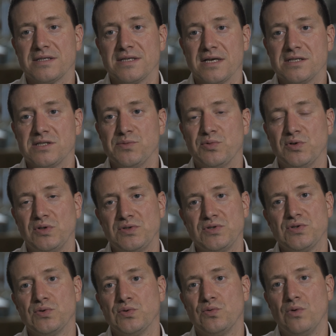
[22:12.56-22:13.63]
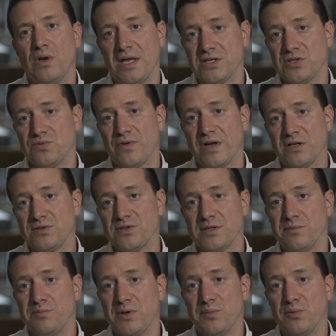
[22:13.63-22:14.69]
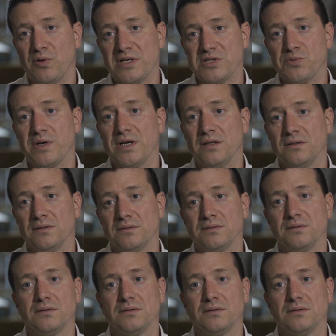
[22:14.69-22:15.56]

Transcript: accessible to less wealthy people as well?